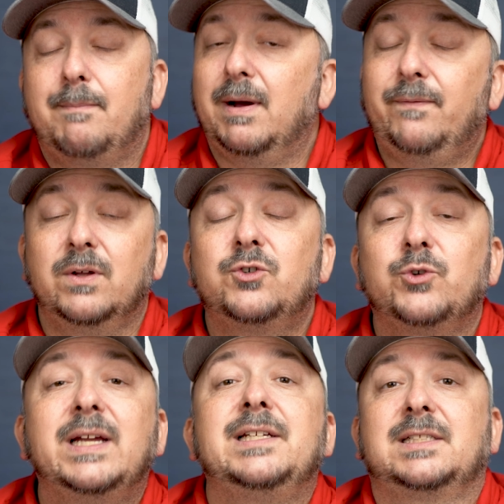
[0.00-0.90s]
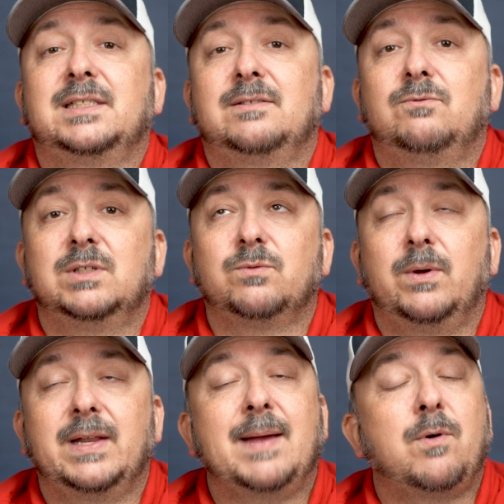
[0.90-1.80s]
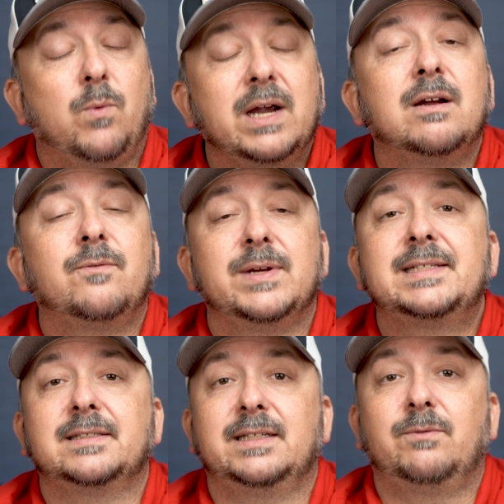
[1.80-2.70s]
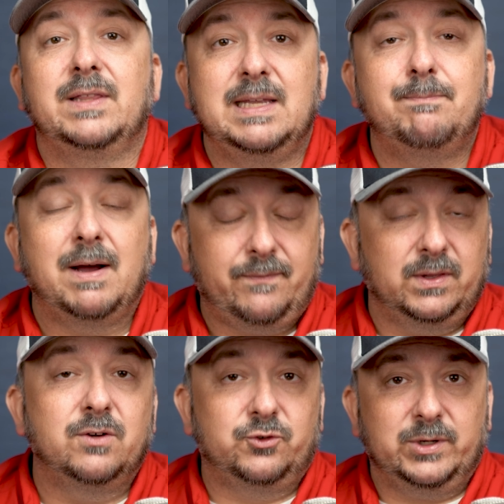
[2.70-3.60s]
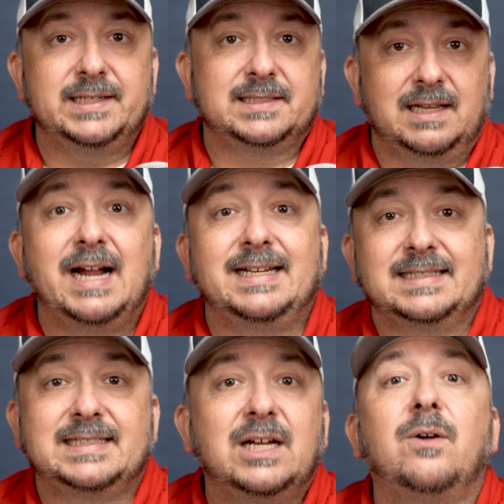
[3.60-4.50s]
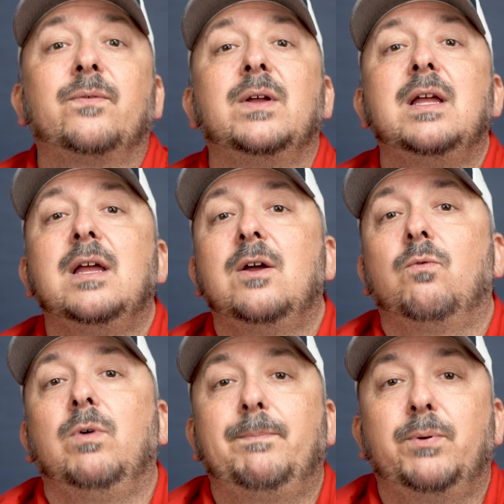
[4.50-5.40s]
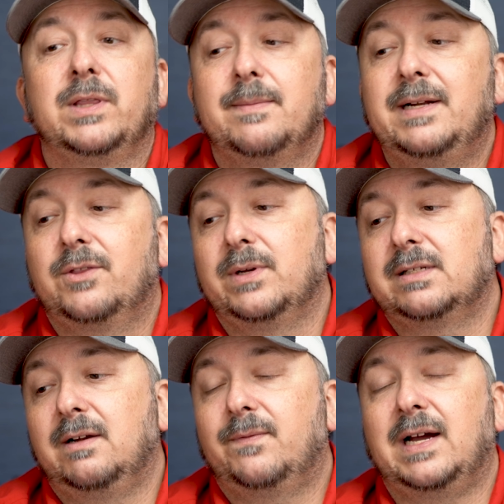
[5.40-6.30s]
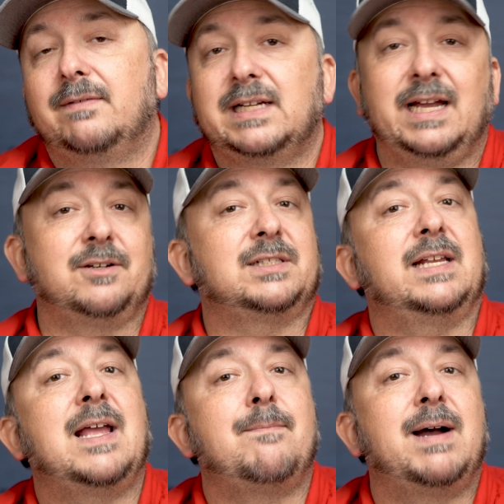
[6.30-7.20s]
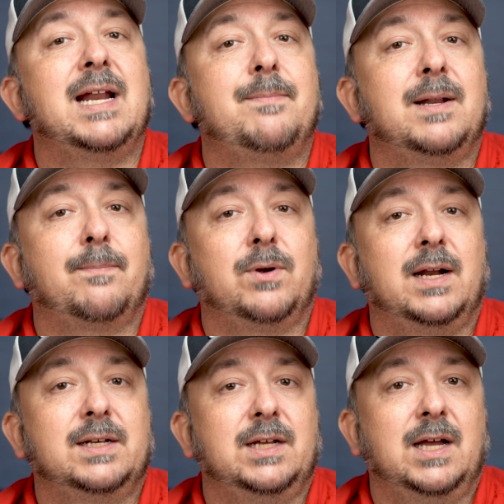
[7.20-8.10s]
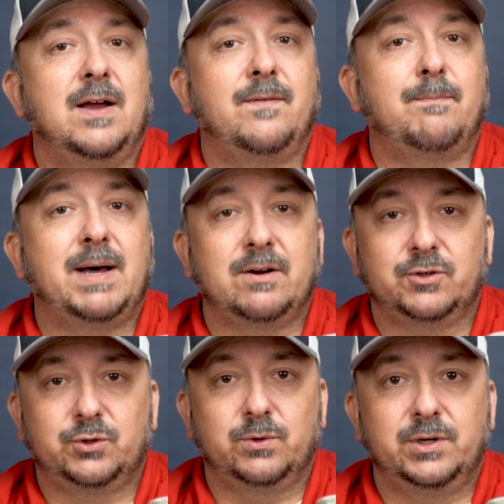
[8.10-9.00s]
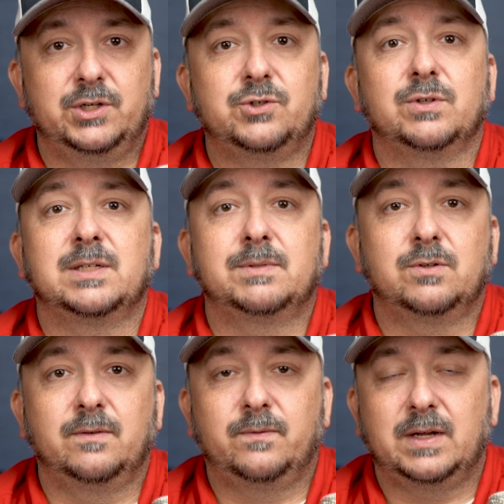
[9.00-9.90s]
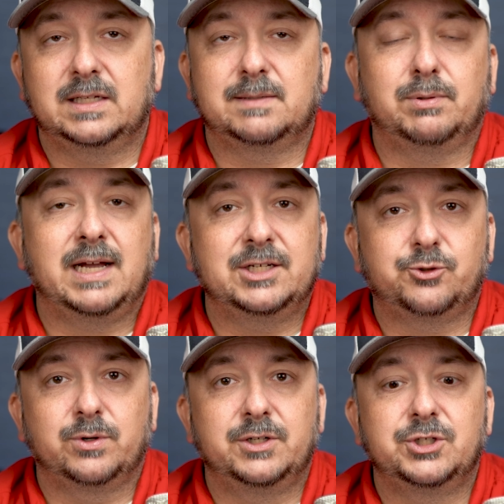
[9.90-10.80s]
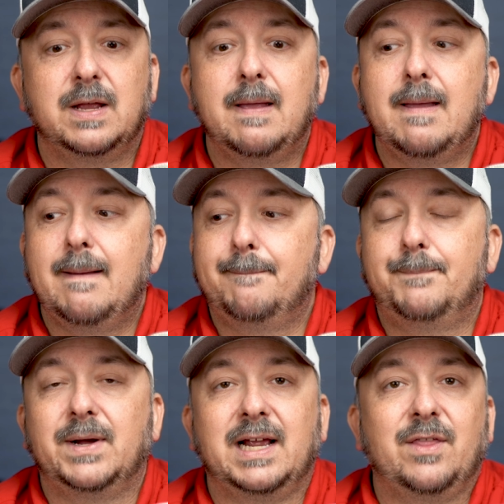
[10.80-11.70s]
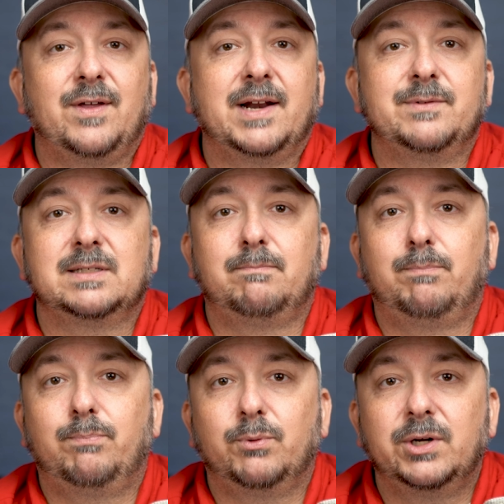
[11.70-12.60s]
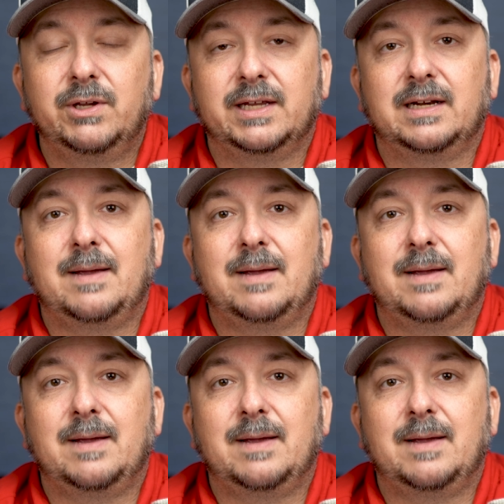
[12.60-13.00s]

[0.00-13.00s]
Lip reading: Buffalo Trace was one that I'm aware of recently with the Buffalo Trace line itself. Would put them into 375s. I understand that might have been a product of a bottle shortage or some sort of supply shortage, but I thought it was brilliant.